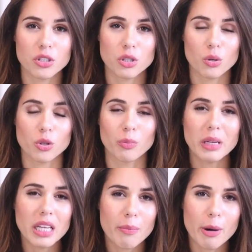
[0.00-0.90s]
your social
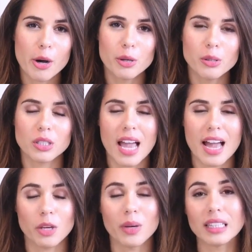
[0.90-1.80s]
media posts
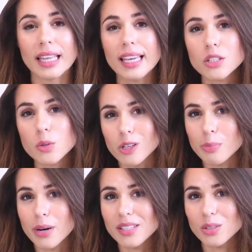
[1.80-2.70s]
and you can link it to
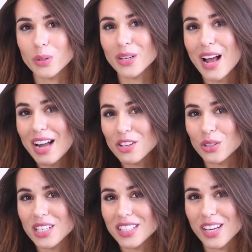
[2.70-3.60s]
WordPress so that it
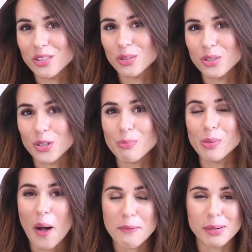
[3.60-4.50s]
actually schedules your
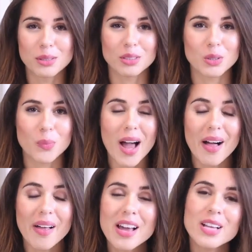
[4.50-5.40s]
blog posts as
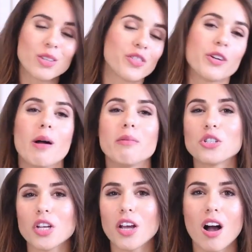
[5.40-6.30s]
well. So if you're
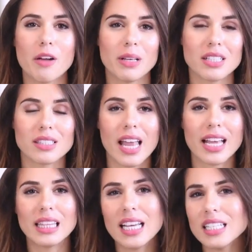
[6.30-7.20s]
publishing on places
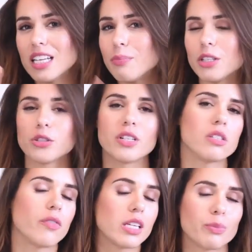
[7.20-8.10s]
like LinkedIn,
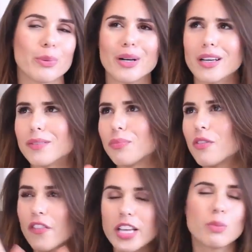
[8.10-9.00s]
Pinterest, Facebook,
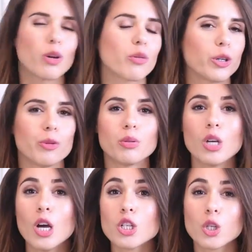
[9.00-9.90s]
Facebook
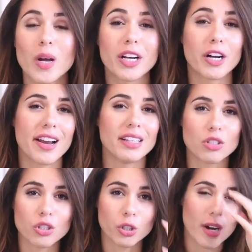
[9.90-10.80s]
groups, Twitter,
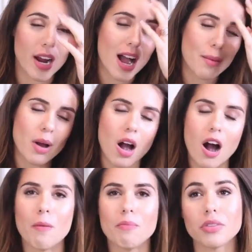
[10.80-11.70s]
Instagram,
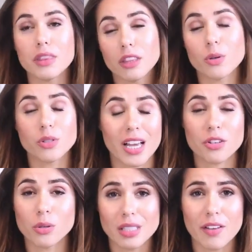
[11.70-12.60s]
um, CoSchedule is